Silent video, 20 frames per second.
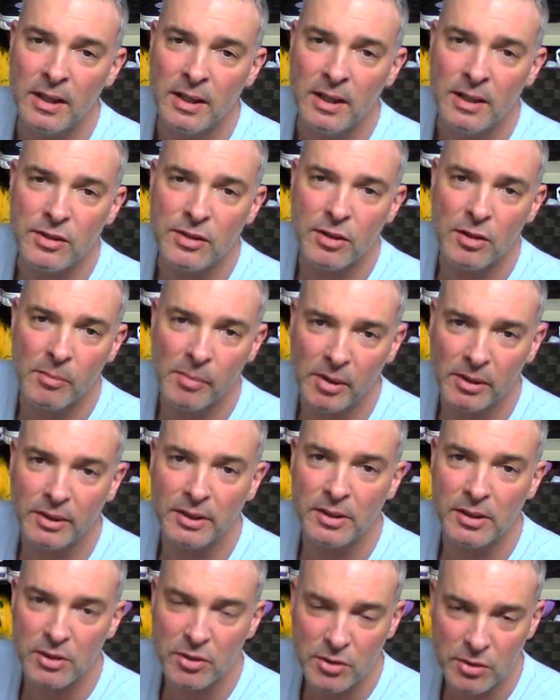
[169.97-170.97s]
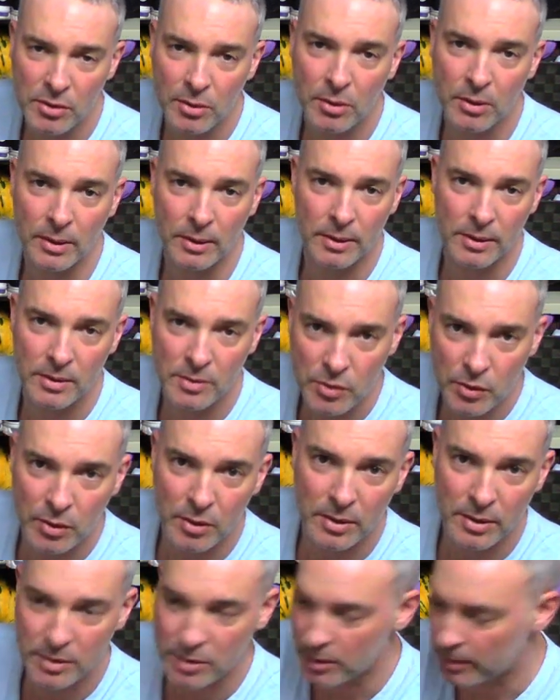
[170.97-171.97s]
is their ability to store,
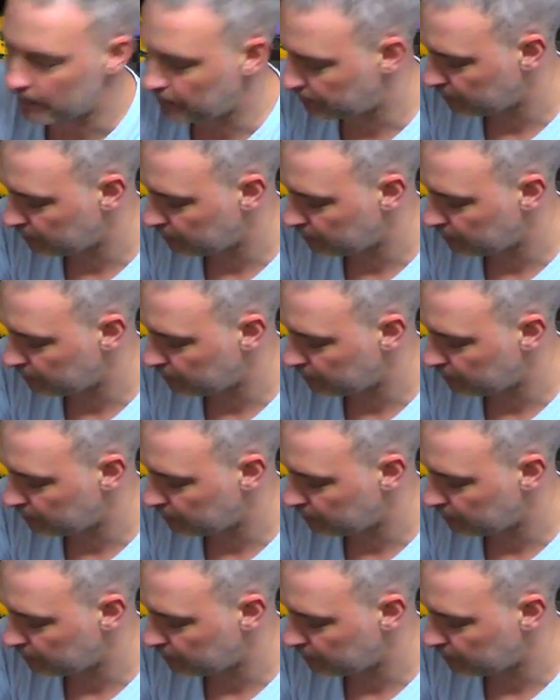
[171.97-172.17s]
storage.